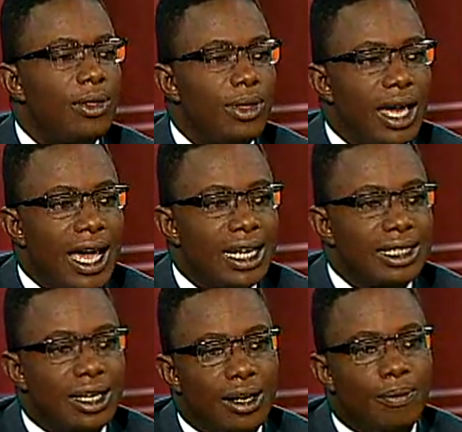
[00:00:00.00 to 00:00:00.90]

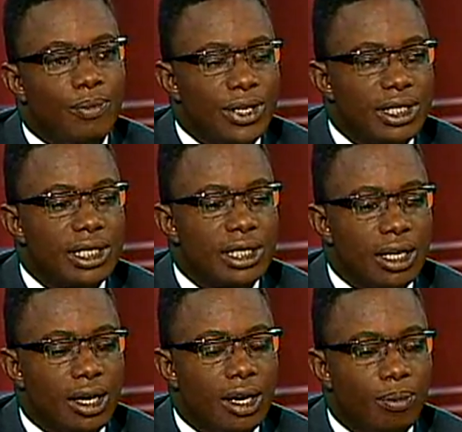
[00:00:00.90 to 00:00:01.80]
that this is
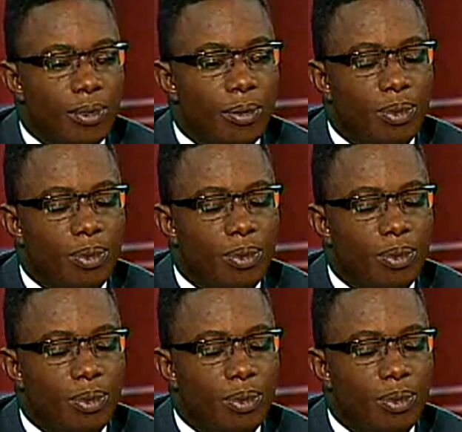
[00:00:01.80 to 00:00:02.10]
a